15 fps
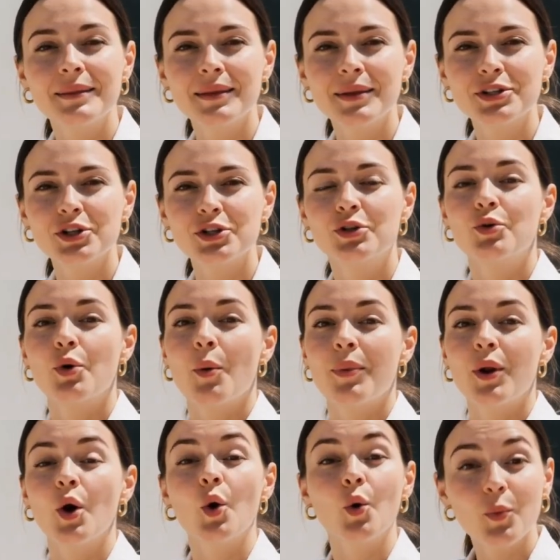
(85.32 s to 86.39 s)
Just drop the
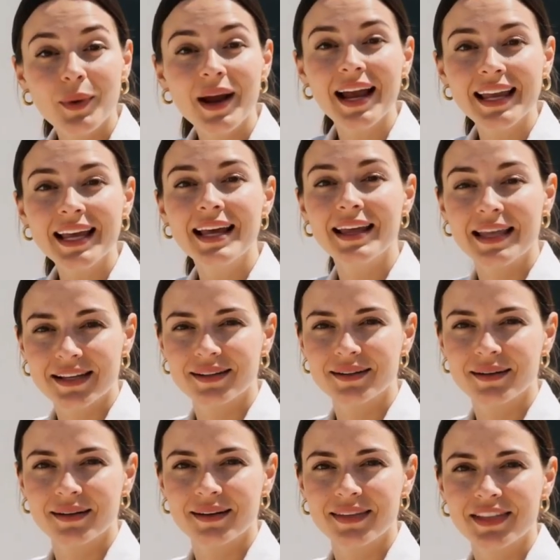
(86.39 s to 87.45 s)
whole pen in.
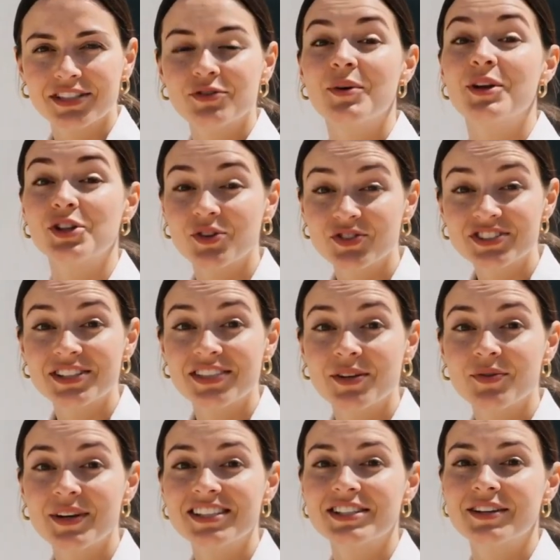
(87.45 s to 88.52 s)
This reduces the
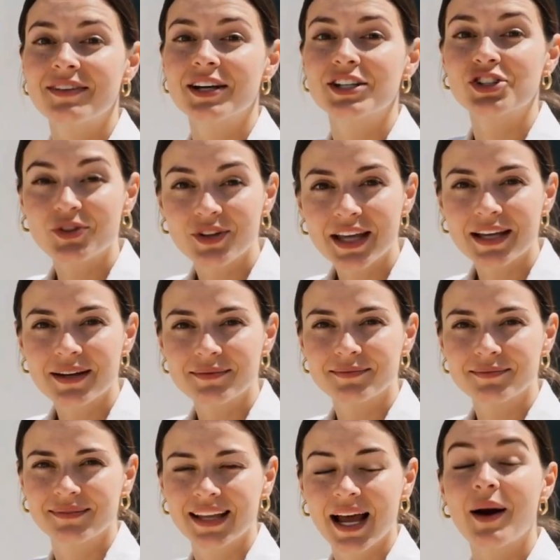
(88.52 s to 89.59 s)
risk of injury.
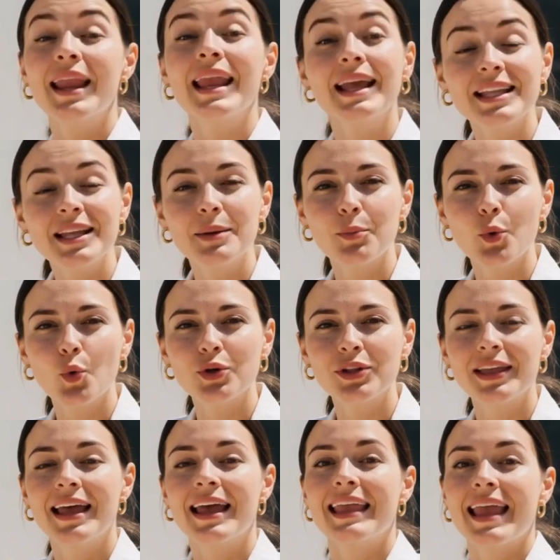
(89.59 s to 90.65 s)
Now here's an important
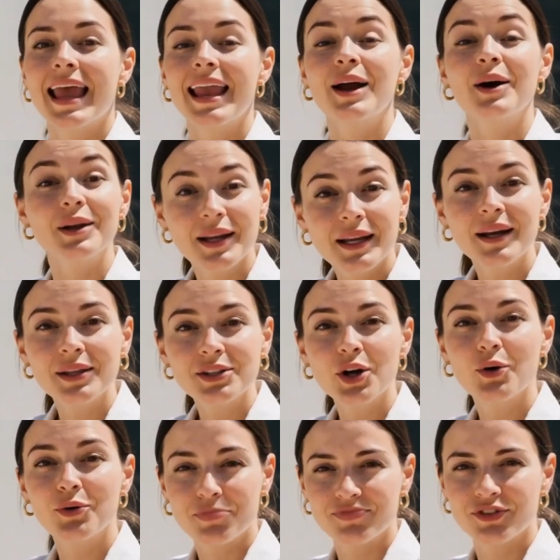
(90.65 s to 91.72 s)
detail.
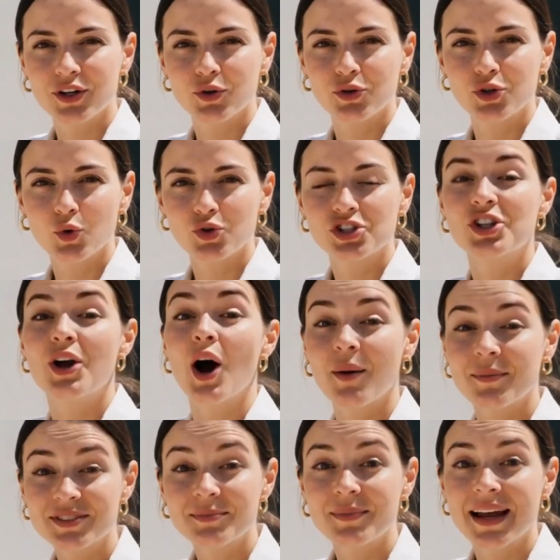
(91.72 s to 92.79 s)
Don't fill your
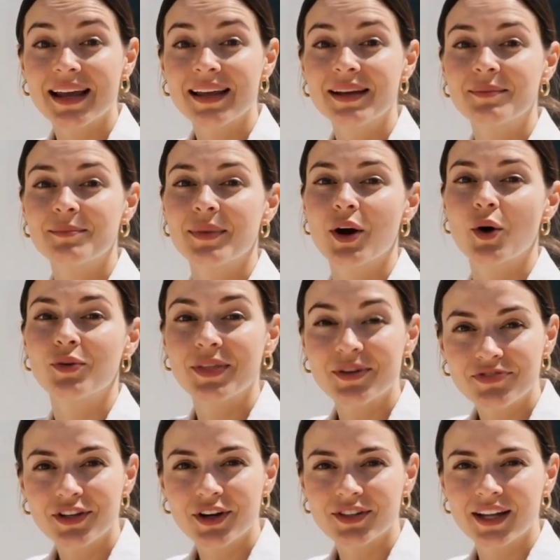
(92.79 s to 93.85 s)
sharps bin beyond the
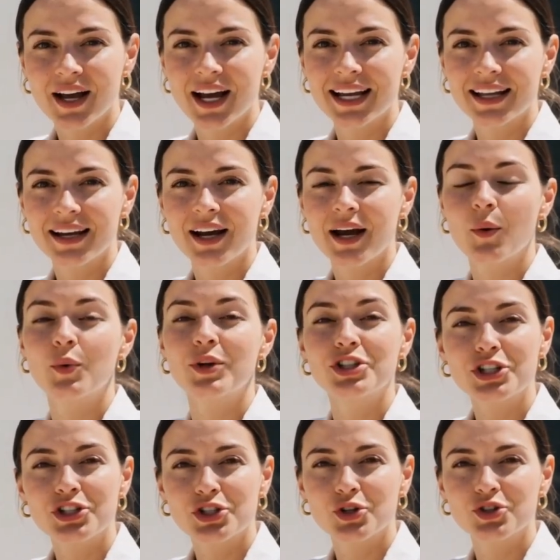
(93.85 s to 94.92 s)
fill line, which
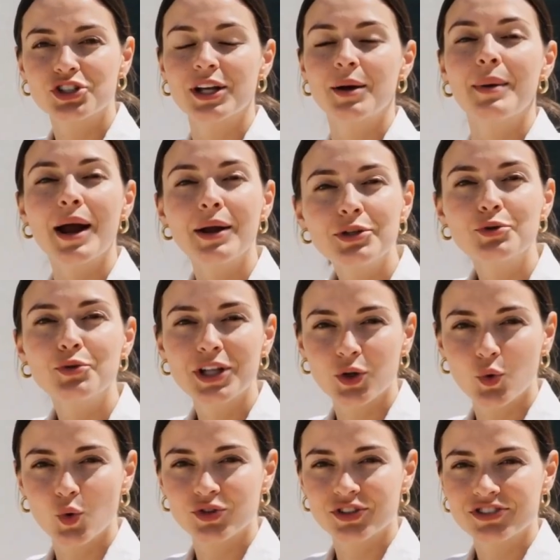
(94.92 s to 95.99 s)
is usually about
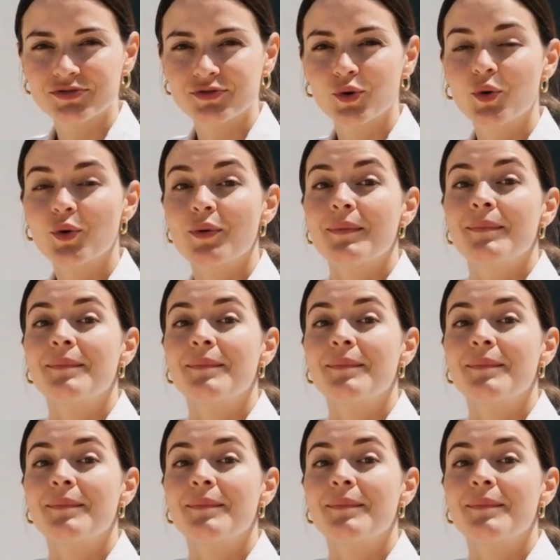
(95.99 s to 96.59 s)
3/4 full.